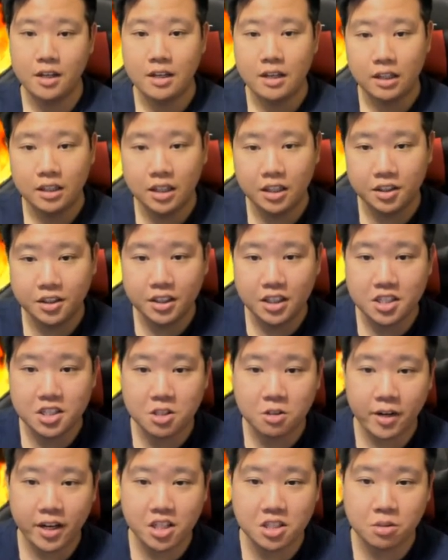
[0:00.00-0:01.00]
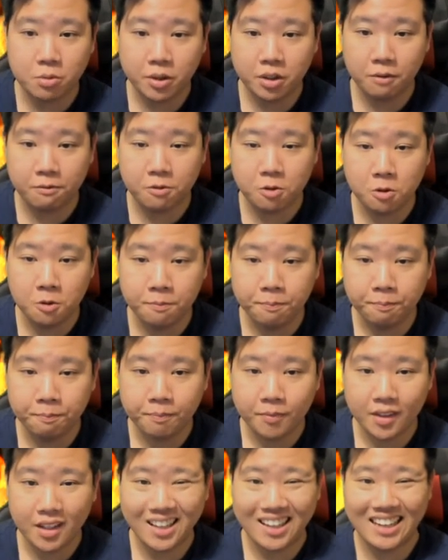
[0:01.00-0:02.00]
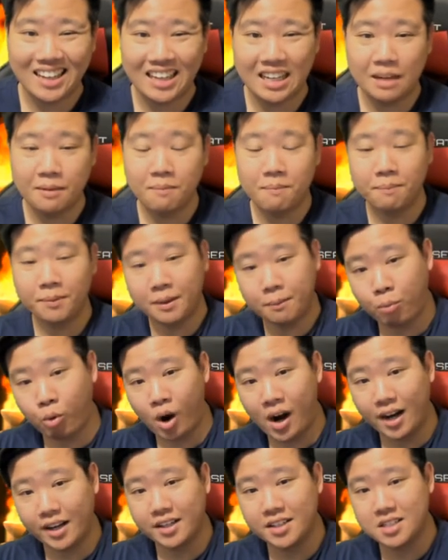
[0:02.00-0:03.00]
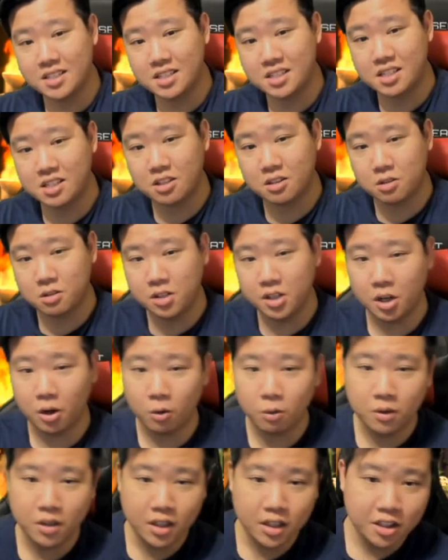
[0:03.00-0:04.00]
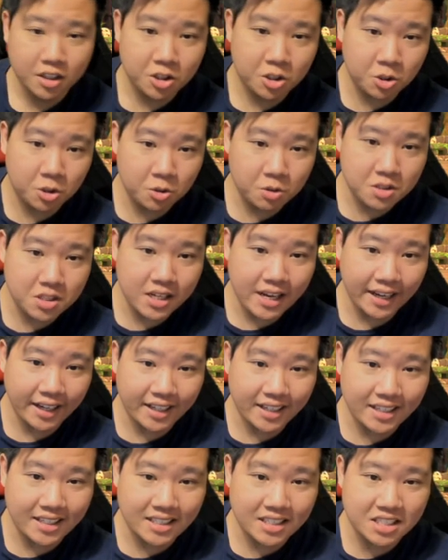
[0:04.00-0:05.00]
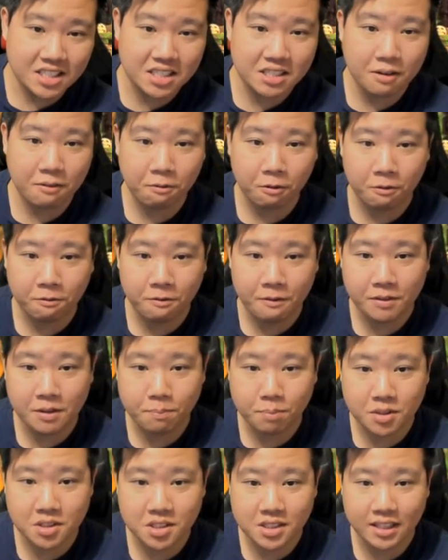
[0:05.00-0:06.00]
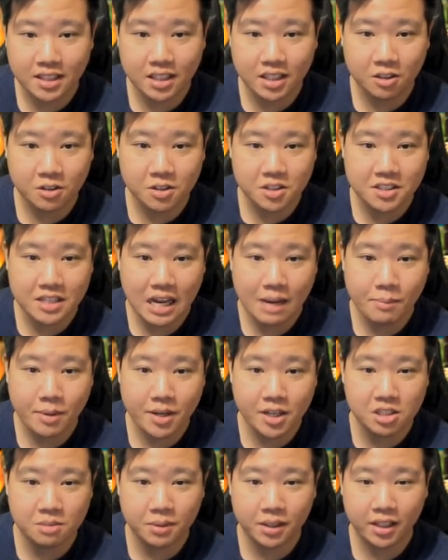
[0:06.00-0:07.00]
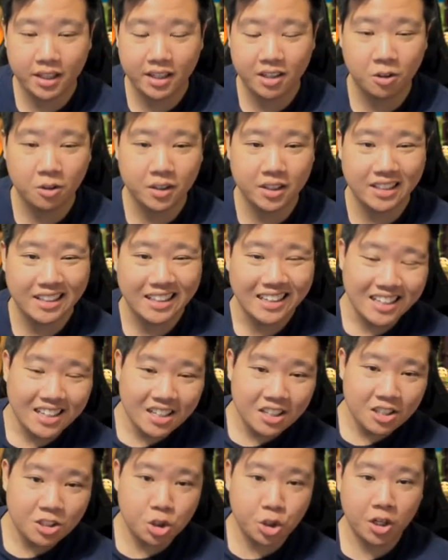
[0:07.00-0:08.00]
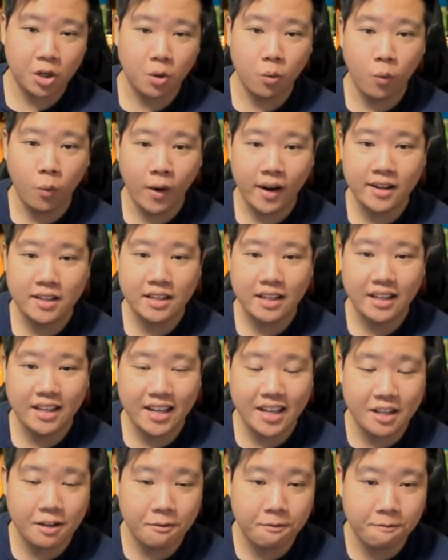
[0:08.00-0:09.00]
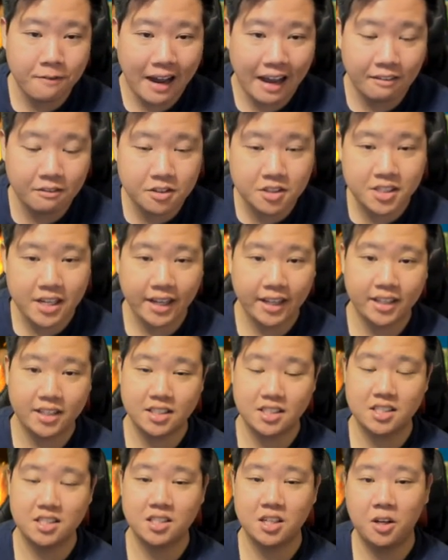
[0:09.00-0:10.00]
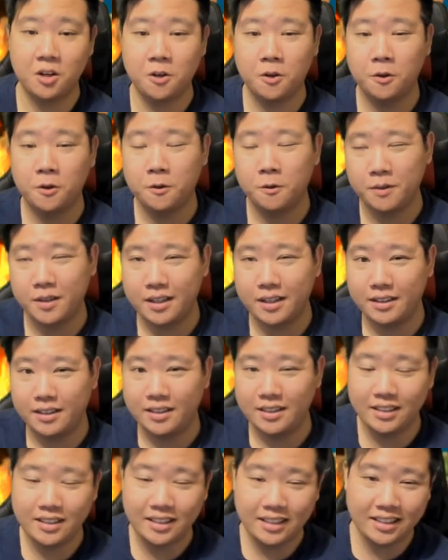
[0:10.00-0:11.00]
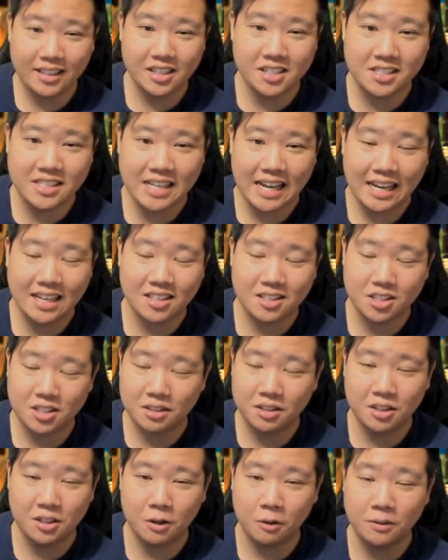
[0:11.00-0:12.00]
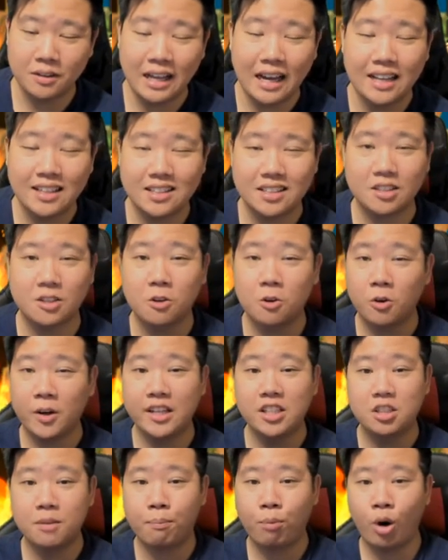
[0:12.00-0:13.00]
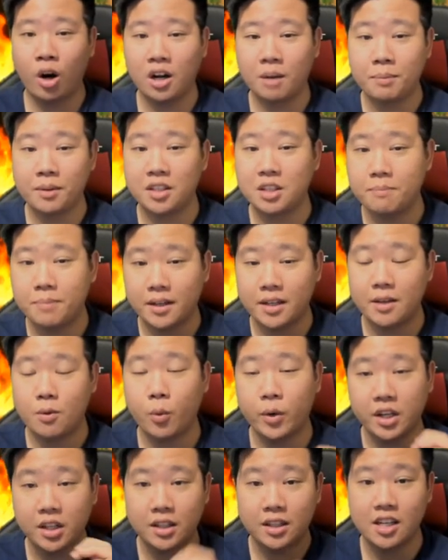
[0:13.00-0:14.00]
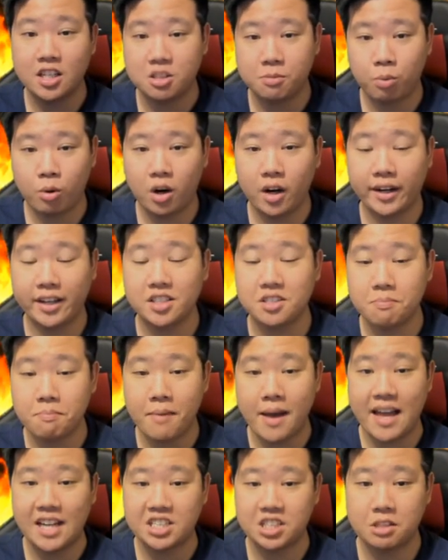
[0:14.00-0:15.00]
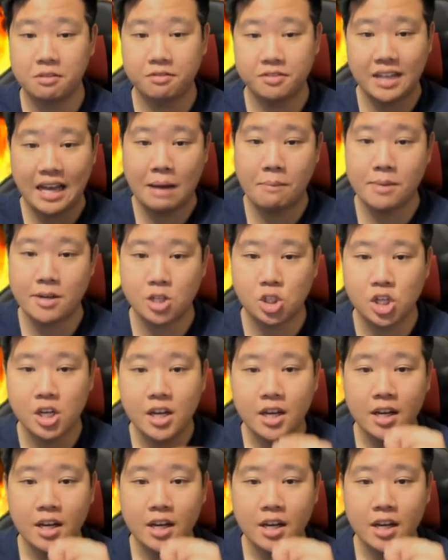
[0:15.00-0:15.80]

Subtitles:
Another thing that's great is Ring of Doom. The proc is, you know, 2 seconds for 50% increased damage, but it can only trigger one in 5 seconds. So there's that, you know, not great proc ability, but when it does proc, it's massive damage,